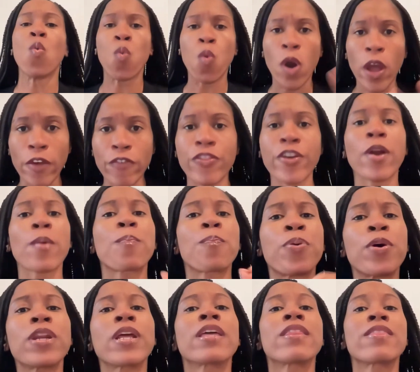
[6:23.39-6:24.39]
If they're
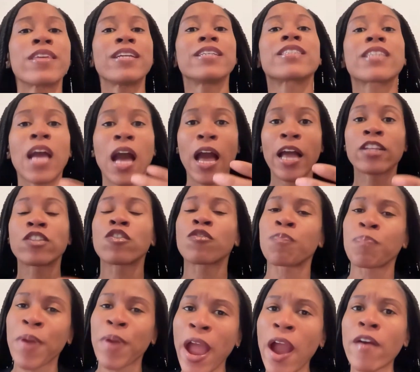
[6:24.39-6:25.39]
putting these kinds of
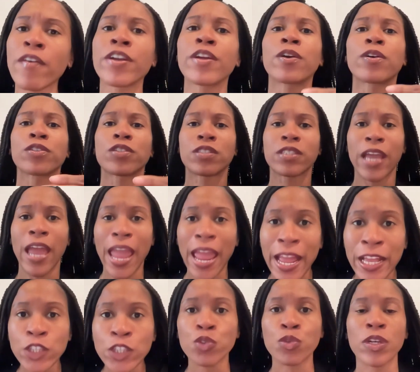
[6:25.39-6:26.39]
barriers to
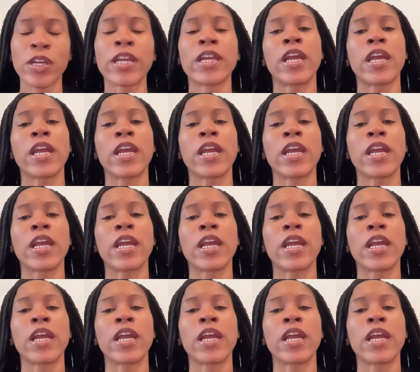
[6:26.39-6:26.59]
entry